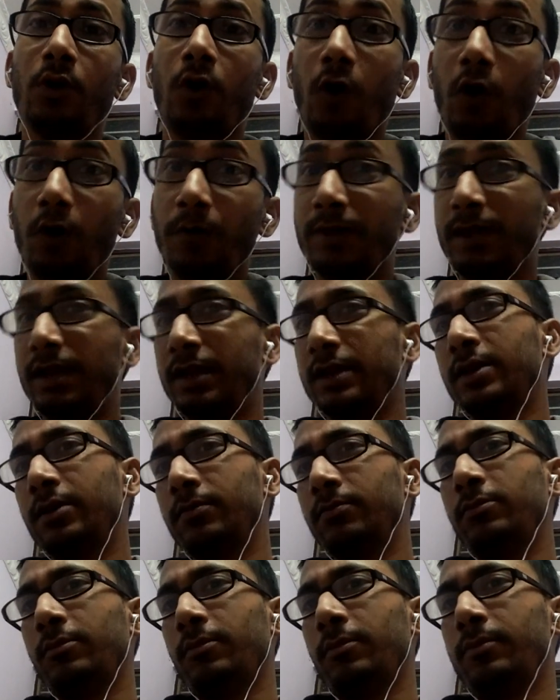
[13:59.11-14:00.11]
How will it
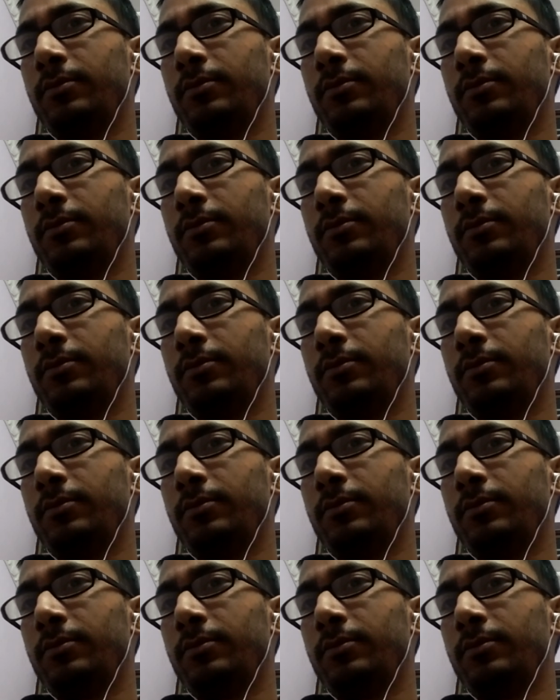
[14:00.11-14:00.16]
come?